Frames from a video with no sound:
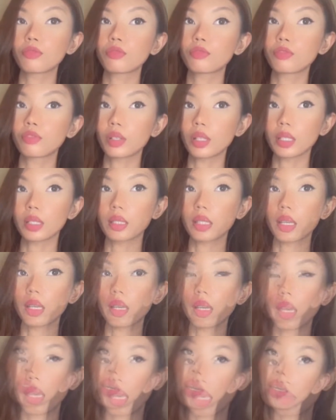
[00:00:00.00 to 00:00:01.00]
Furla
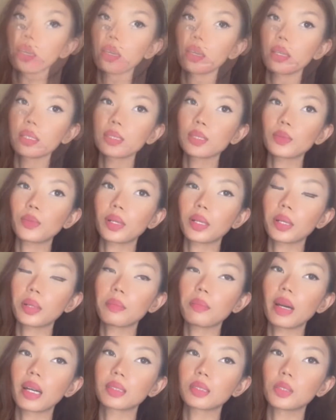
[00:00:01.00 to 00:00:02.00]
handbags. Welcome
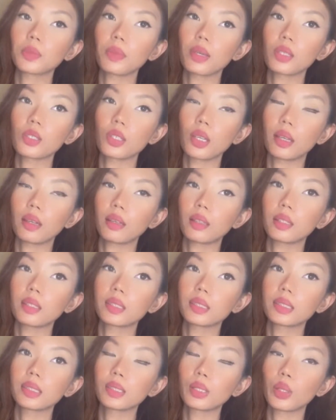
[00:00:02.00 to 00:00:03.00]
back to my channel.
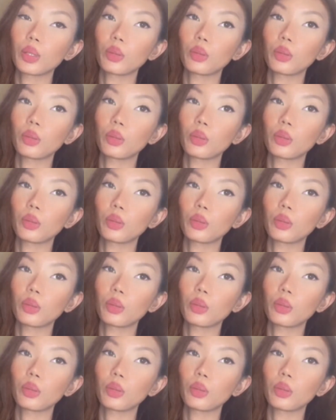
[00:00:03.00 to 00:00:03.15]
So